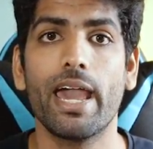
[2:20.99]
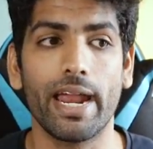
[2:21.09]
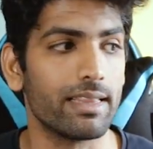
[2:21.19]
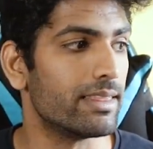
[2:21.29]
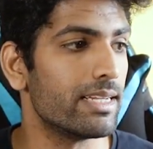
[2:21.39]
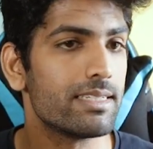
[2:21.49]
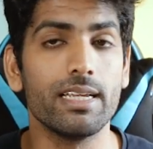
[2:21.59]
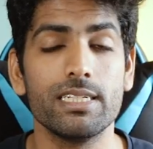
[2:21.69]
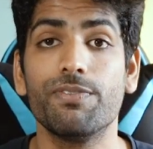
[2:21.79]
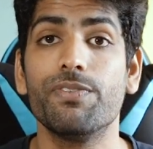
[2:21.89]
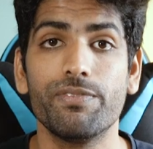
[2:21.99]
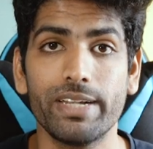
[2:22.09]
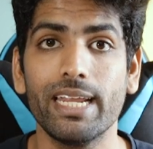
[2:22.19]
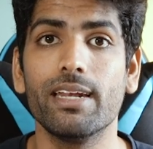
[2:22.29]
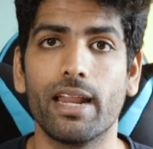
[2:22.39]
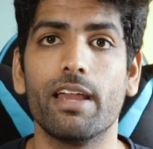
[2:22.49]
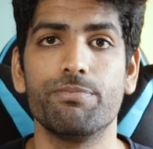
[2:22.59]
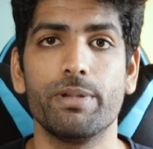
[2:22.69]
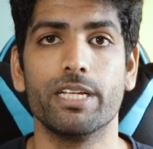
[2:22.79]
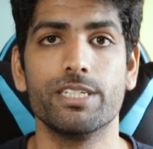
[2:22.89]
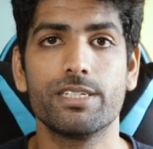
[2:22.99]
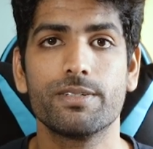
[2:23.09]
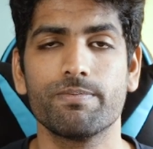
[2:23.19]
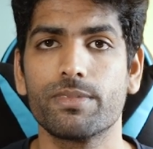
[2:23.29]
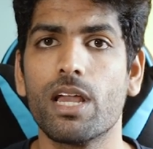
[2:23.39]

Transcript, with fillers: and this is 15 FPS.